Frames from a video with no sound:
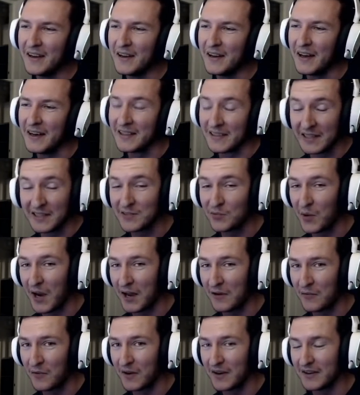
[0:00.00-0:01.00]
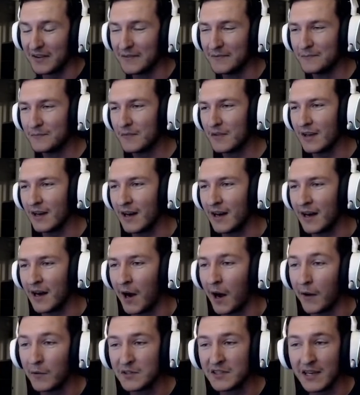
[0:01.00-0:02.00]
At least we had fun.
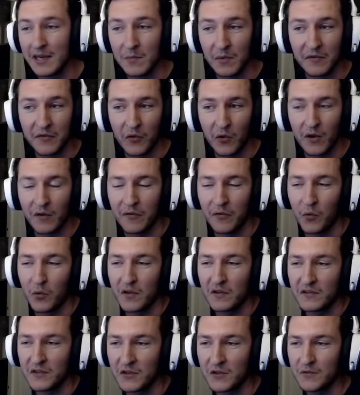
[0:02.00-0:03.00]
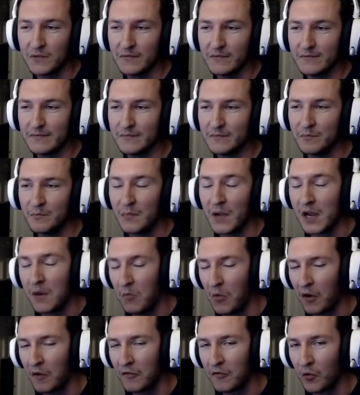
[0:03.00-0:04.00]
I was aiming for a 42,
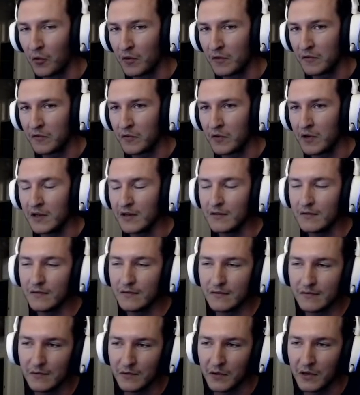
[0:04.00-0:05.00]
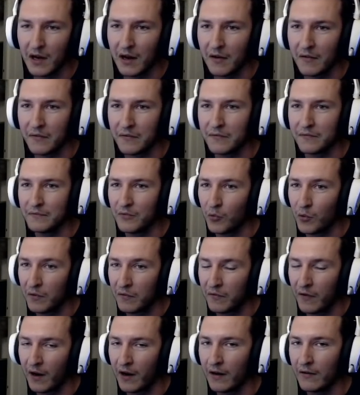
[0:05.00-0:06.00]
maybe a 43. We got a
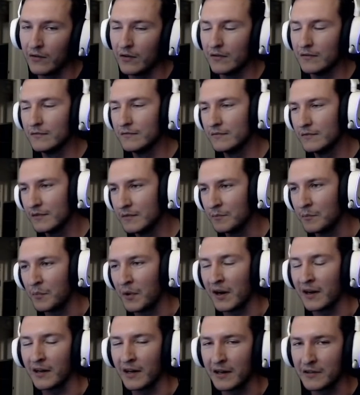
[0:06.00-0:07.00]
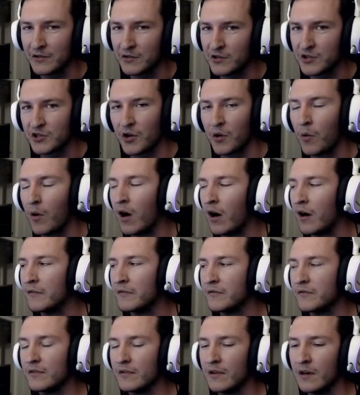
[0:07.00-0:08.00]
45, but I got to show off
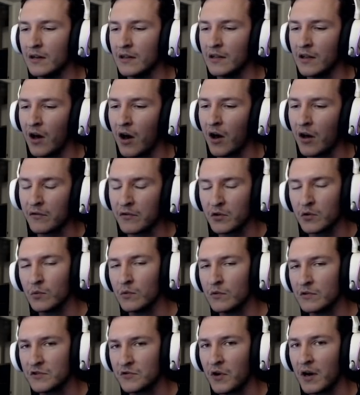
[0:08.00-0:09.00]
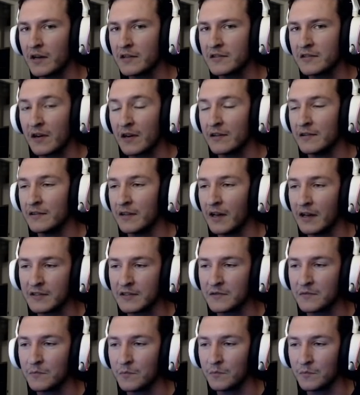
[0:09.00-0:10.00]
a lot of cool strats.
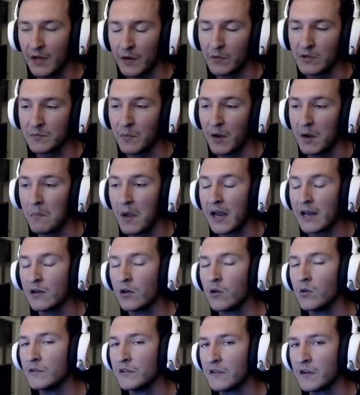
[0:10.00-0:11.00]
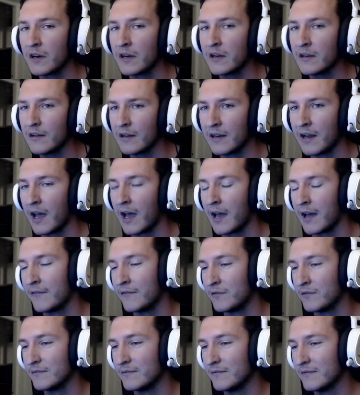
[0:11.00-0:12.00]
That was my main goal today, and
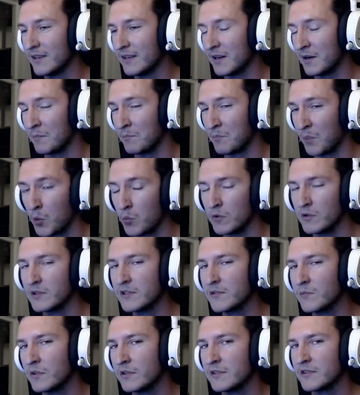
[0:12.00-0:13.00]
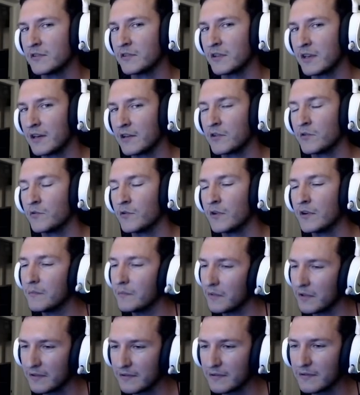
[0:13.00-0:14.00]
have a bonus was to get a good run.
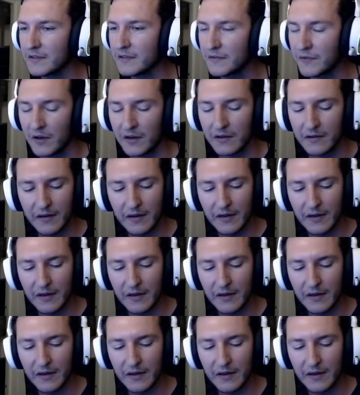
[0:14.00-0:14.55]
But it's fine.